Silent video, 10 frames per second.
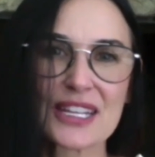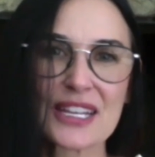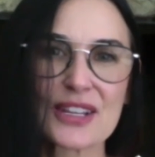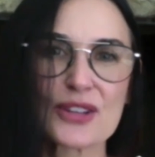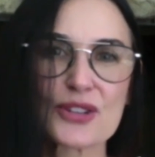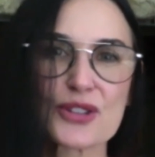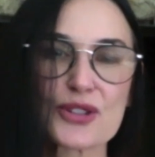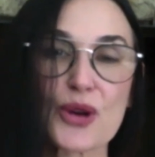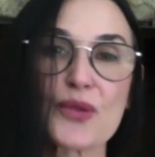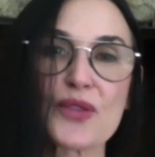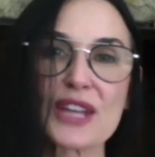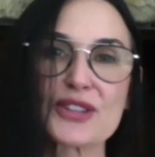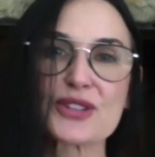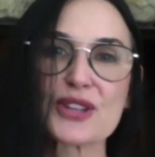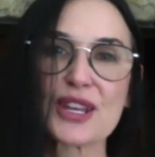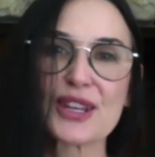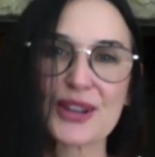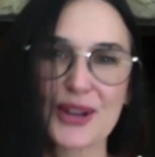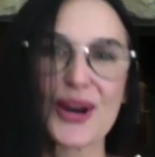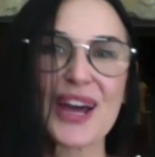So
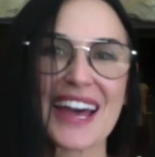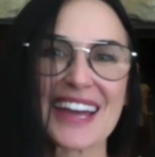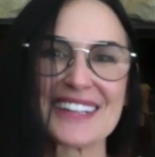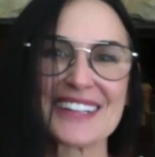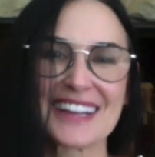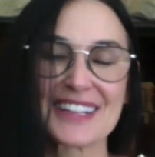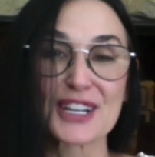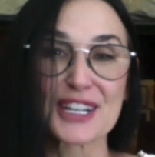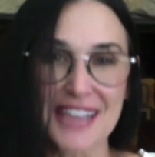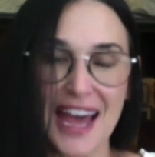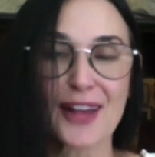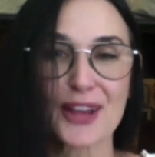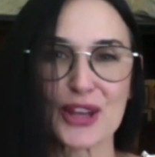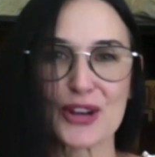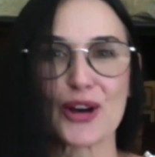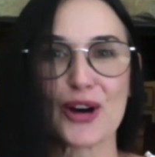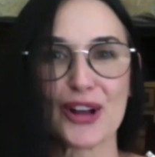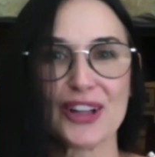go ahead. It's an Italian doll.